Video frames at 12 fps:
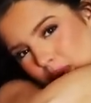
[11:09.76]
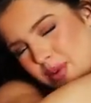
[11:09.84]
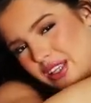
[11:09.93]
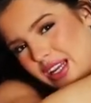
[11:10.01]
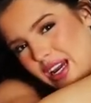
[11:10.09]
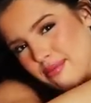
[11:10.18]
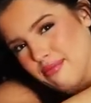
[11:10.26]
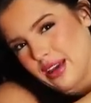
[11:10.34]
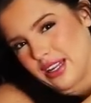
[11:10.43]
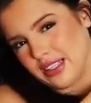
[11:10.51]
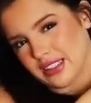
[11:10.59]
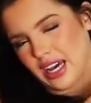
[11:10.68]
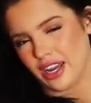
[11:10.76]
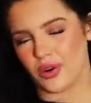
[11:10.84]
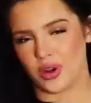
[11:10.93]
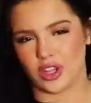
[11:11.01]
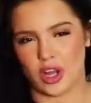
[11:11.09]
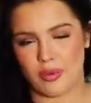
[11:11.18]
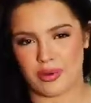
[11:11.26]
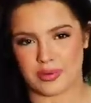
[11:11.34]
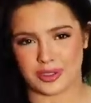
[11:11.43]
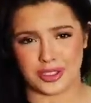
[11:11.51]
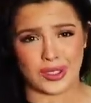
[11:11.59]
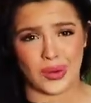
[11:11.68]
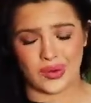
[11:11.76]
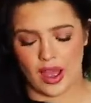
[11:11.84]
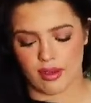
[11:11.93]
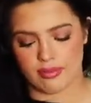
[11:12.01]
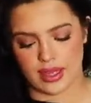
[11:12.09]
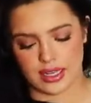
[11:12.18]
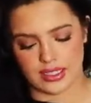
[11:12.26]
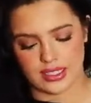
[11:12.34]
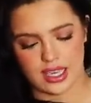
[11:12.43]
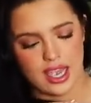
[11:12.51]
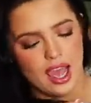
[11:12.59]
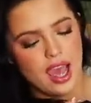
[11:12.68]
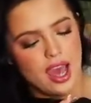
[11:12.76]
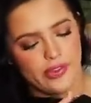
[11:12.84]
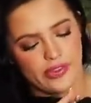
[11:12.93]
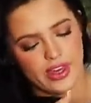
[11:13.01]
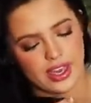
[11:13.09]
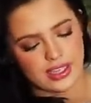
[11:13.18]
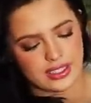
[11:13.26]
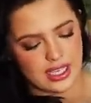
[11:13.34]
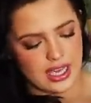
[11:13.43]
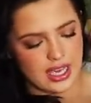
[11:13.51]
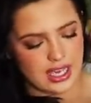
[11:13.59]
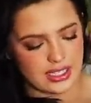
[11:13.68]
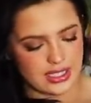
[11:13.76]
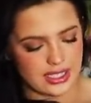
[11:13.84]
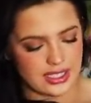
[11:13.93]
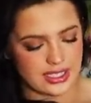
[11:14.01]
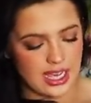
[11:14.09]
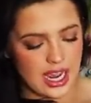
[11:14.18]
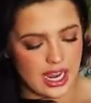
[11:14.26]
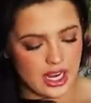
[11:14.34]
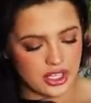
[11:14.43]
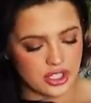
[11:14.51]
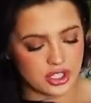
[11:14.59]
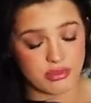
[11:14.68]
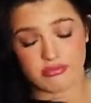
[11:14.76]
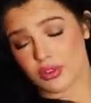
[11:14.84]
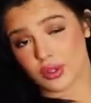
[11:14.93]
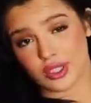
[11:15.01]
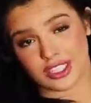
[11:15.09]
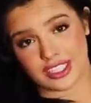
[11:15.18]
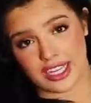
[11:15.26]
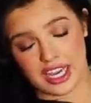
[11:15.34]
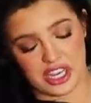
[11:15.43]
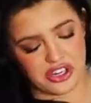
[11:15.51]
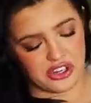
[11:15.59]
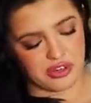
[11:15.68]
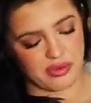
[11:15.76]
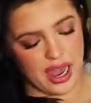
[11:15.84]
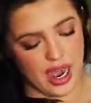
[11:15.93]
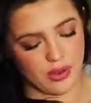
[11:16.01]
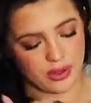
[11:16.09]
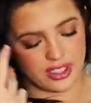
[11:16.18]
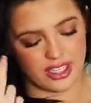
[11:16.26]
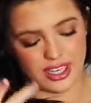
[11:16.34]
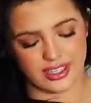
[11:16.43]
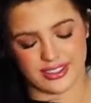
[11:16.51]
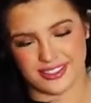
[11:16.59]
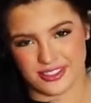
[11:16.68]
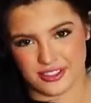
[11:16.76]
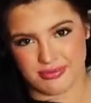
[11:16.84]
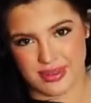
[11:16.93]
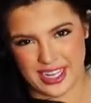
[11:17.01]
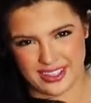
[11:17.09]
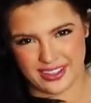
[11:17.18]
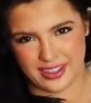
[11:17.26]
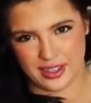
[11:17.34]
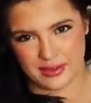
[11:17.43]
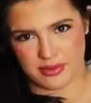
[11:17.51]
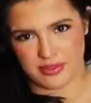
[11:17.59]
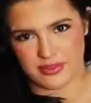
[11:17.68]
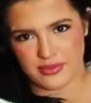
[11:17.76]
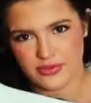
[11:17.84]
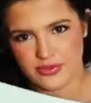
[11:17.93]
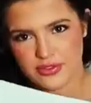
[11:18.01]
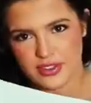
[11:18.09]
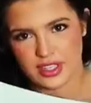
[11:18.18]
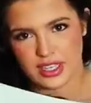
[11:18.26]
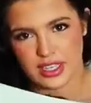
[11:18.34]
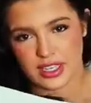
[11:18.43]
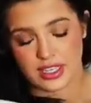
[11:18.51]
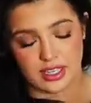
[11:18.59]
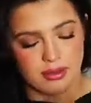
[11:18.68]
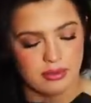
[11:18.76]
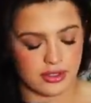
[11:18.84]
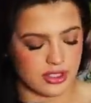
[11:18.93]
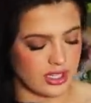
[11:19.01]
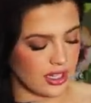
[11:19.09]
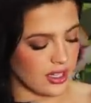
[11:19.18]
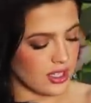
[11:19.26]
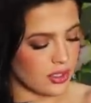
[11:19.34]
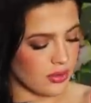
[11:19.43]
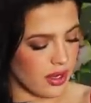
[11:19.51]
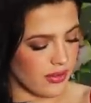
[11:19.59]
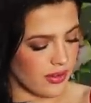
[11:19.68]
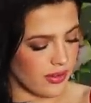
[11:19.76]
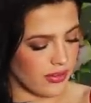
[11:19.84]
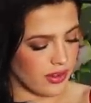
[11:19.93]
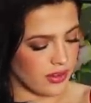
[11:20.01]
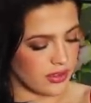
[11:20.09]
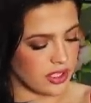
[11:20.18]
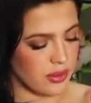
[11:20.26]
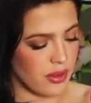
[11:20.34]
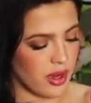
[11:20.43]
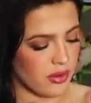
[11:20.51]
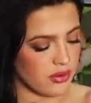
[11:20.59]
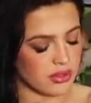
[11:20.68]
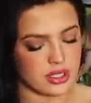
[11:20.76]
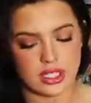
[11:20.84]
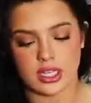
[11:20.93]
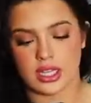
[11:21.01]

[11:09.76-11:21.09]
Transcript: people like mint. I know a lot of people don't like mint. This is the sage. Oh, it's sage. I would say this is mint though. But sage, whatever floats your boat.